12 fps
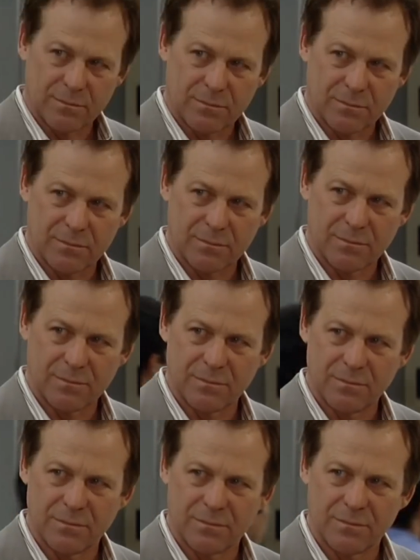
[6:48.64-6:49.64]

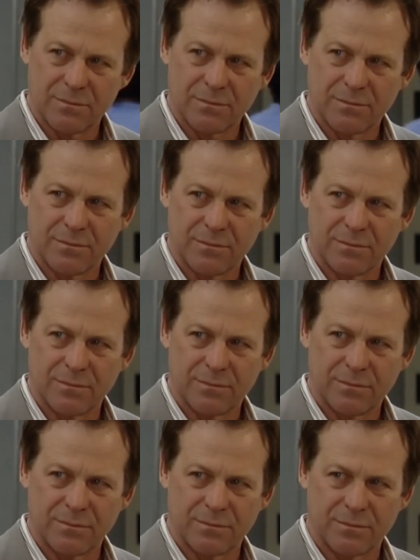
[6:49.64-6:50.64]

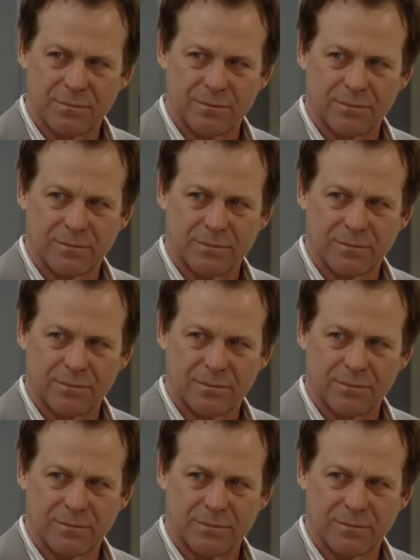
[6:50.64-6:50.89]
Nobody speaks.